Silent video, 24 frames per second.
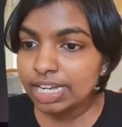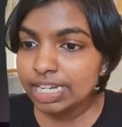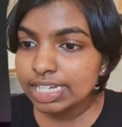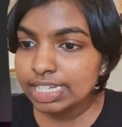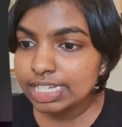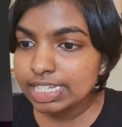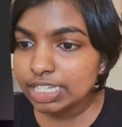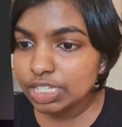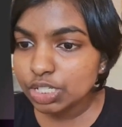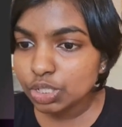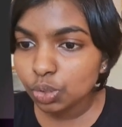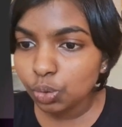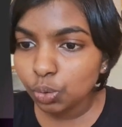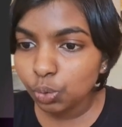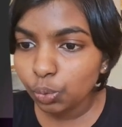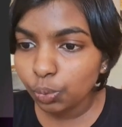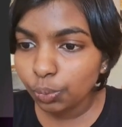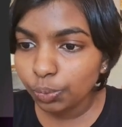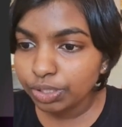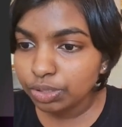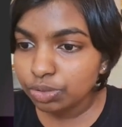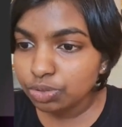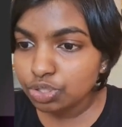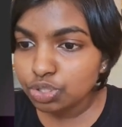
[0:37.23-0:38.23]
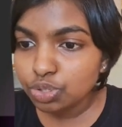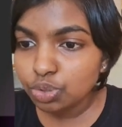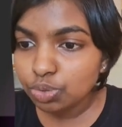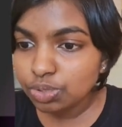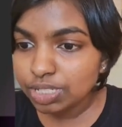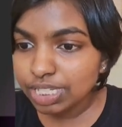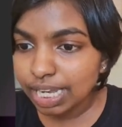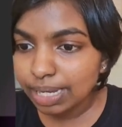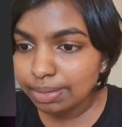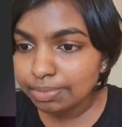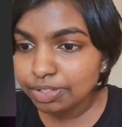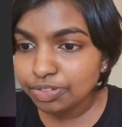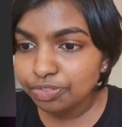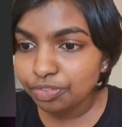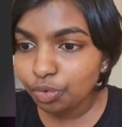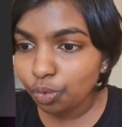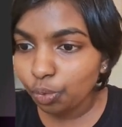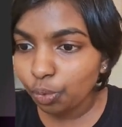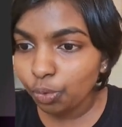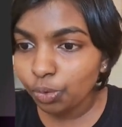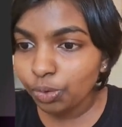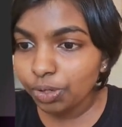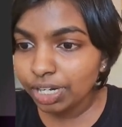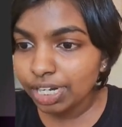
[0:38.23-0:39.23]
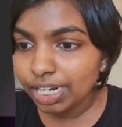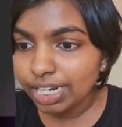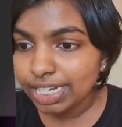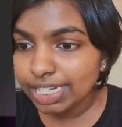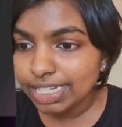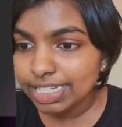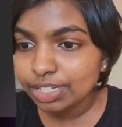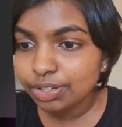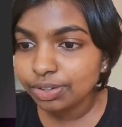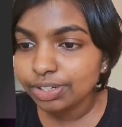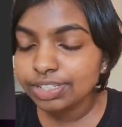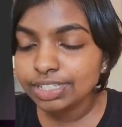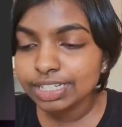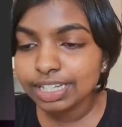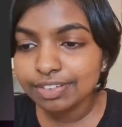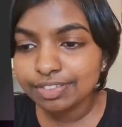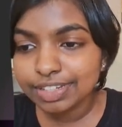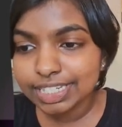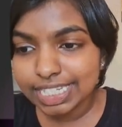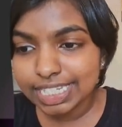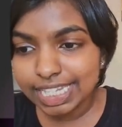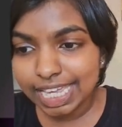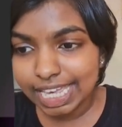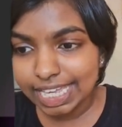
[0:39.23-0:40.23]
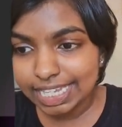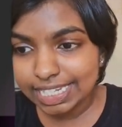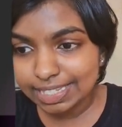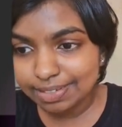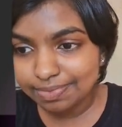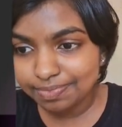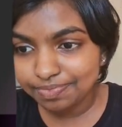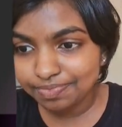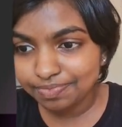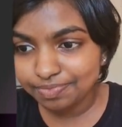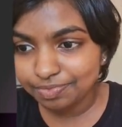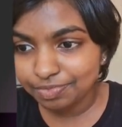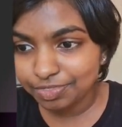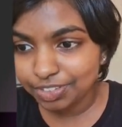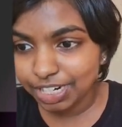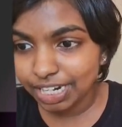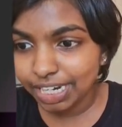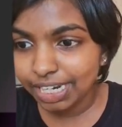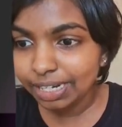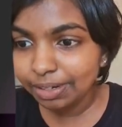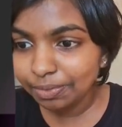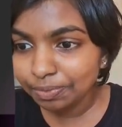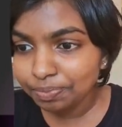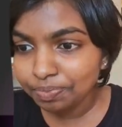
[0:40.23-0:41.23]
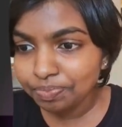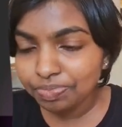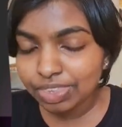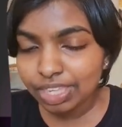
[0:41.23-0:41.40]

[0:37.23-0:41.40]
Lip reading: So we know 2 times 4 is going to give us 8, right?